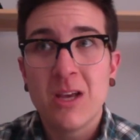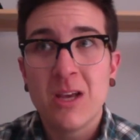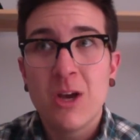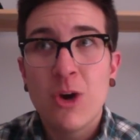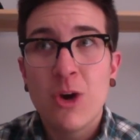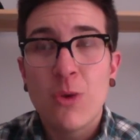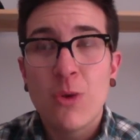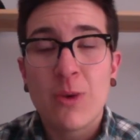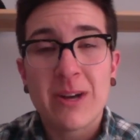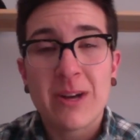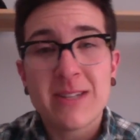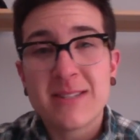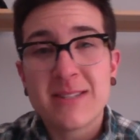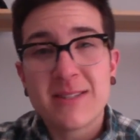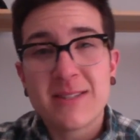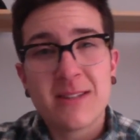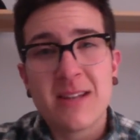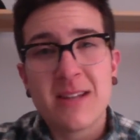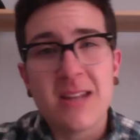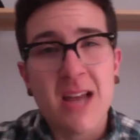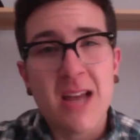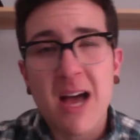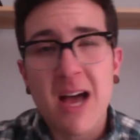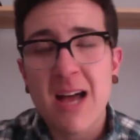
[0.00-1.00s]
whereas
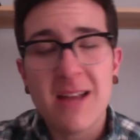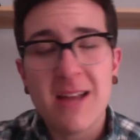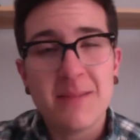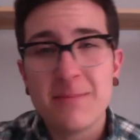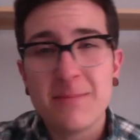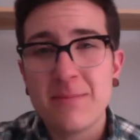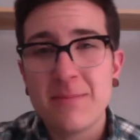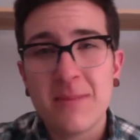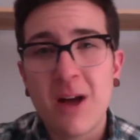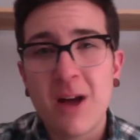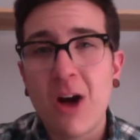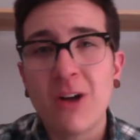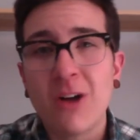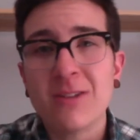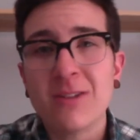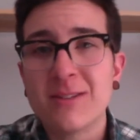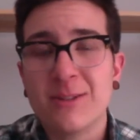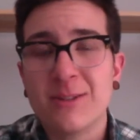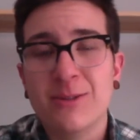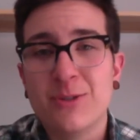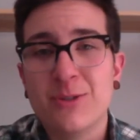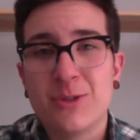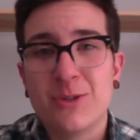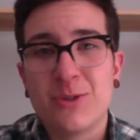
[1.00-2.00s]
not all
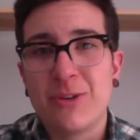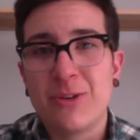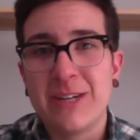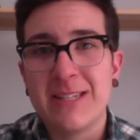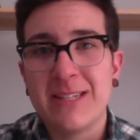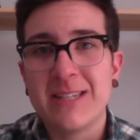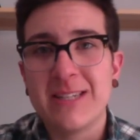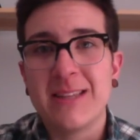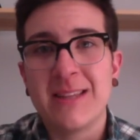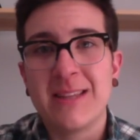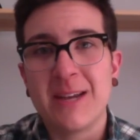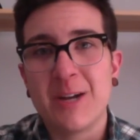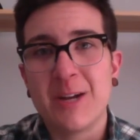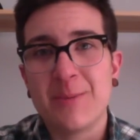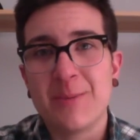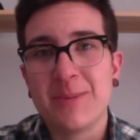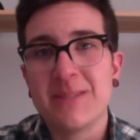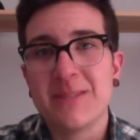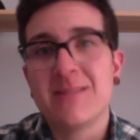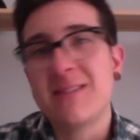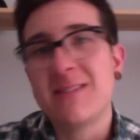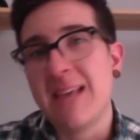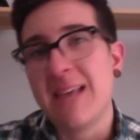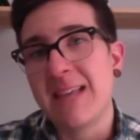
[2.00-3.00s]
solution-oriented
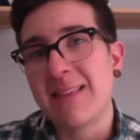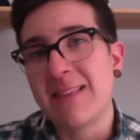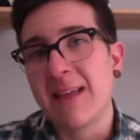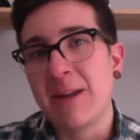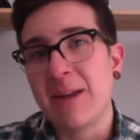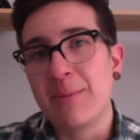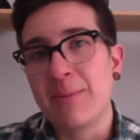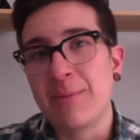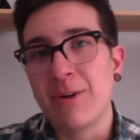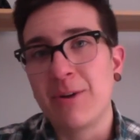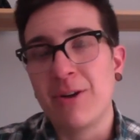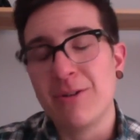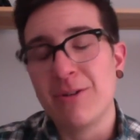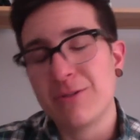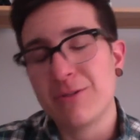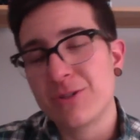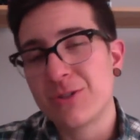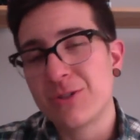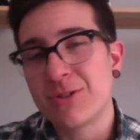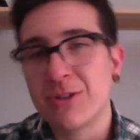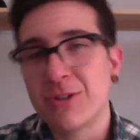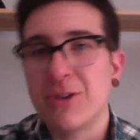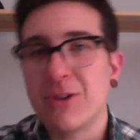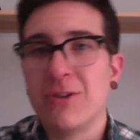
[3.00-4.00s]
therapists take that
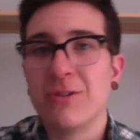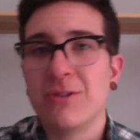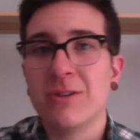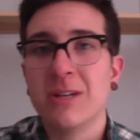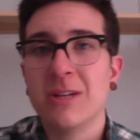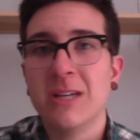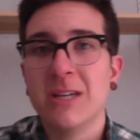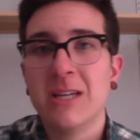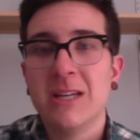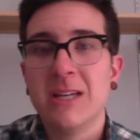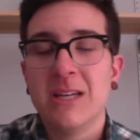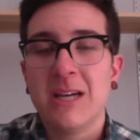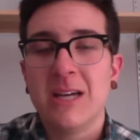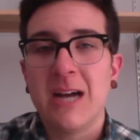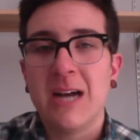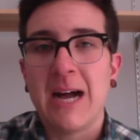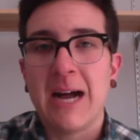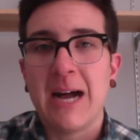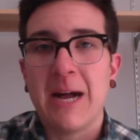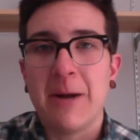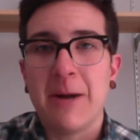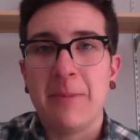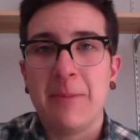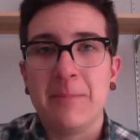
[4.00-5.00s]
approach. So
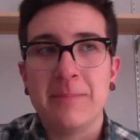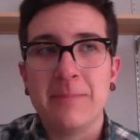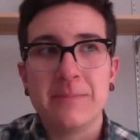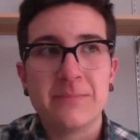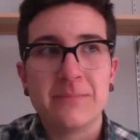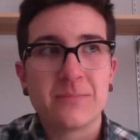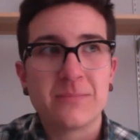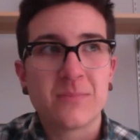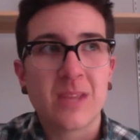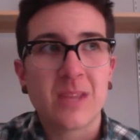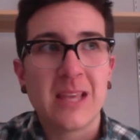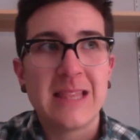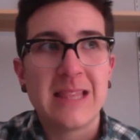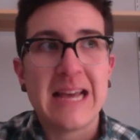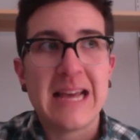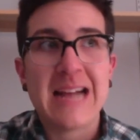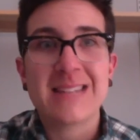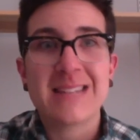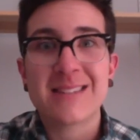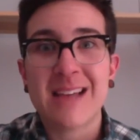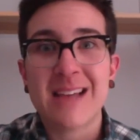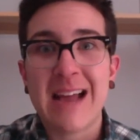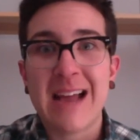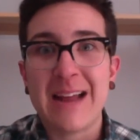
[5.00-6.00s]

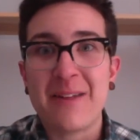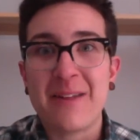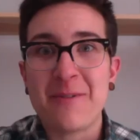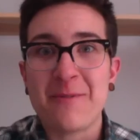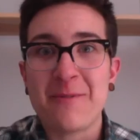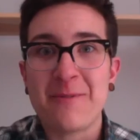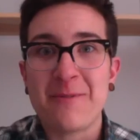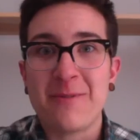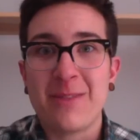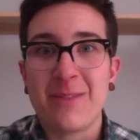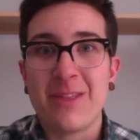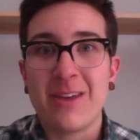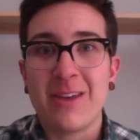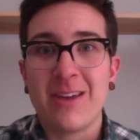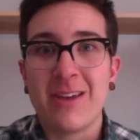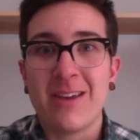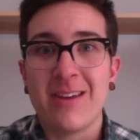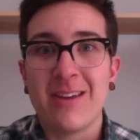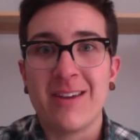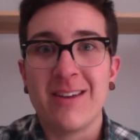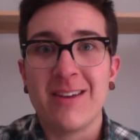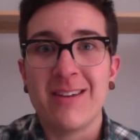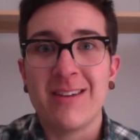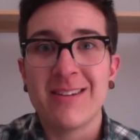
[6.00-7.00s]
that's kind of
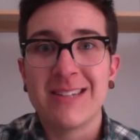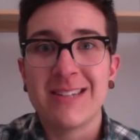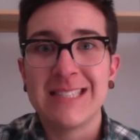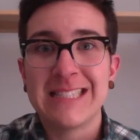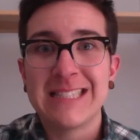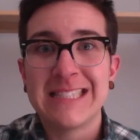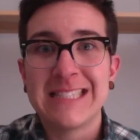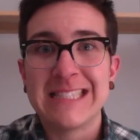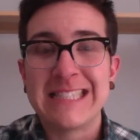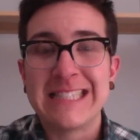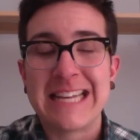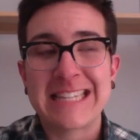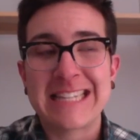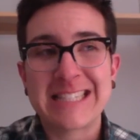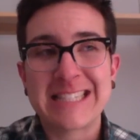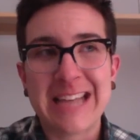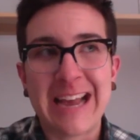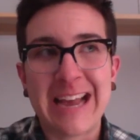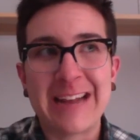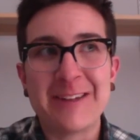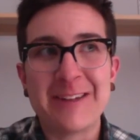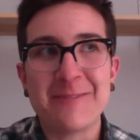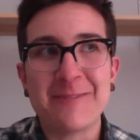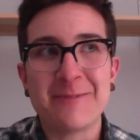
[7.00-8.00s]
the
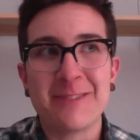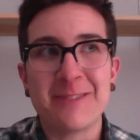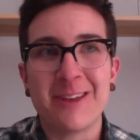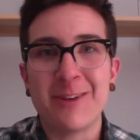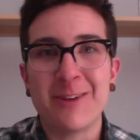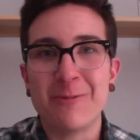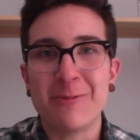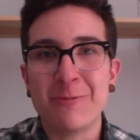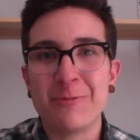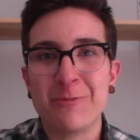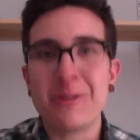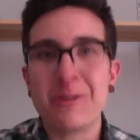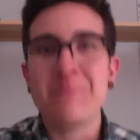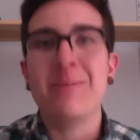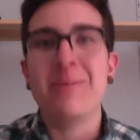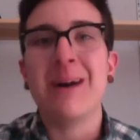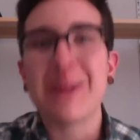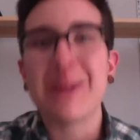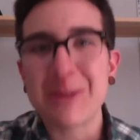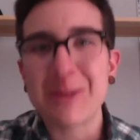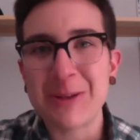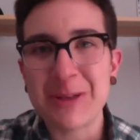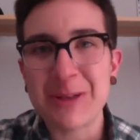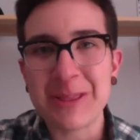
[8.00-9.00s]

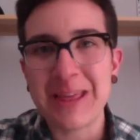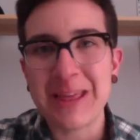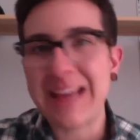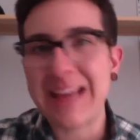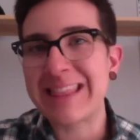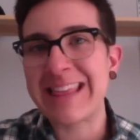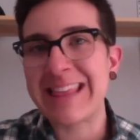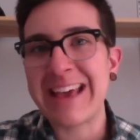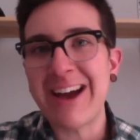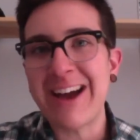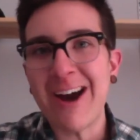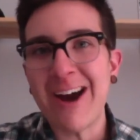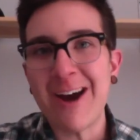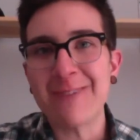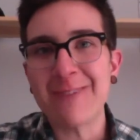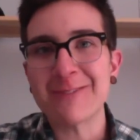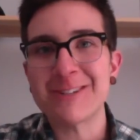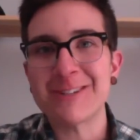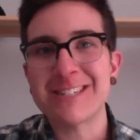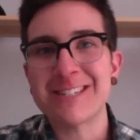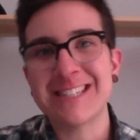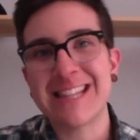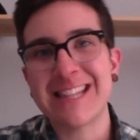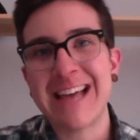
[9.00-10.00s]
rebuttal that they
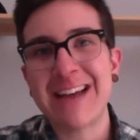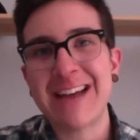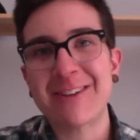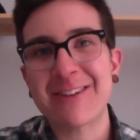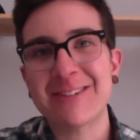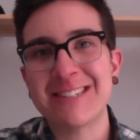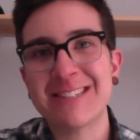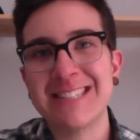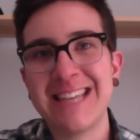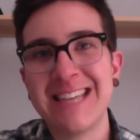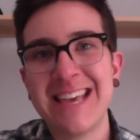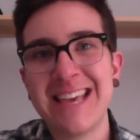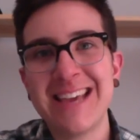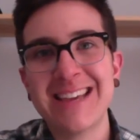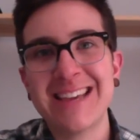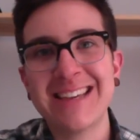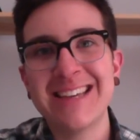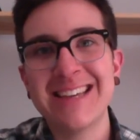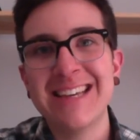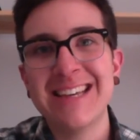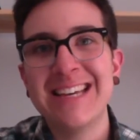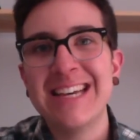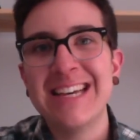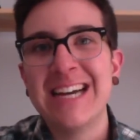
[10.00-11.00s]
offer to that critique,
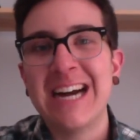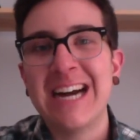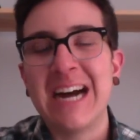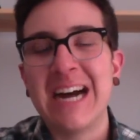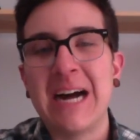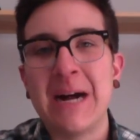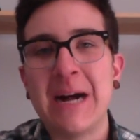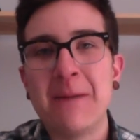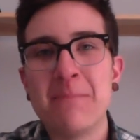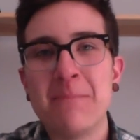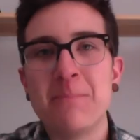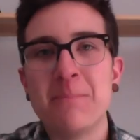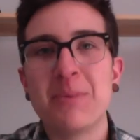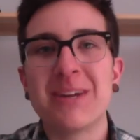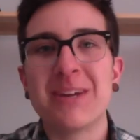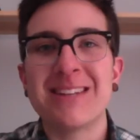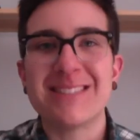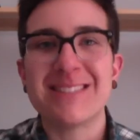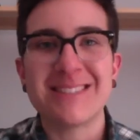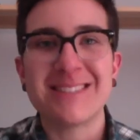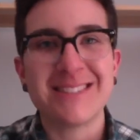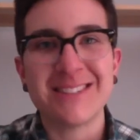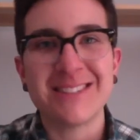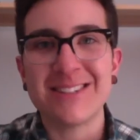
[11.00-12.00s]
but
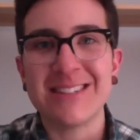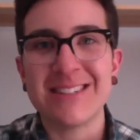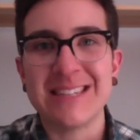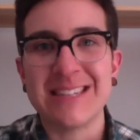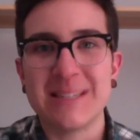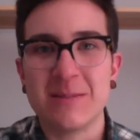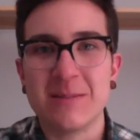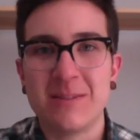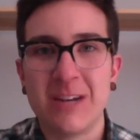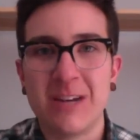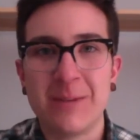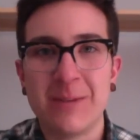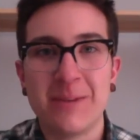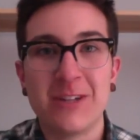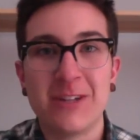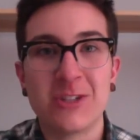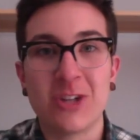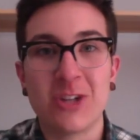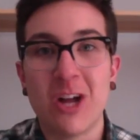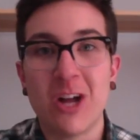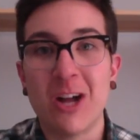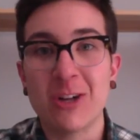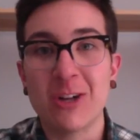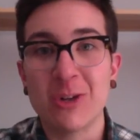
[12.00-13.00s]
it still is very much
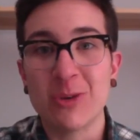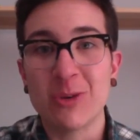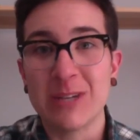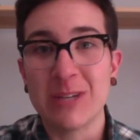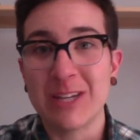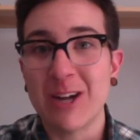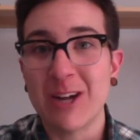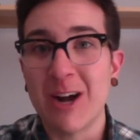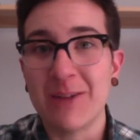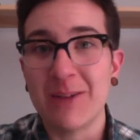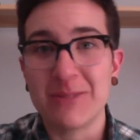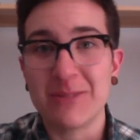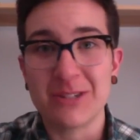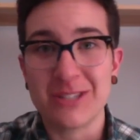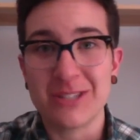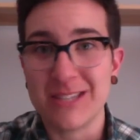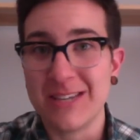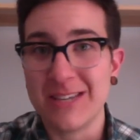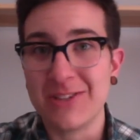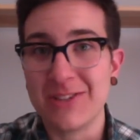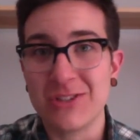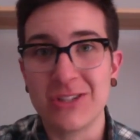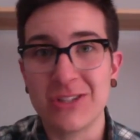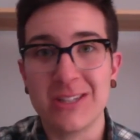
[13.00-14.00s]
an ongoing
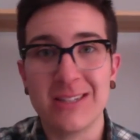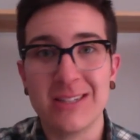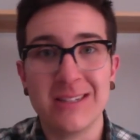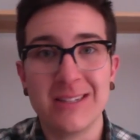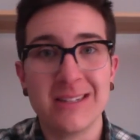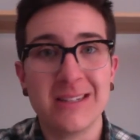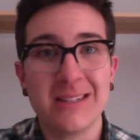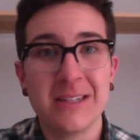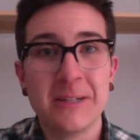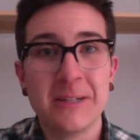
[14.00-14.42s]
conversation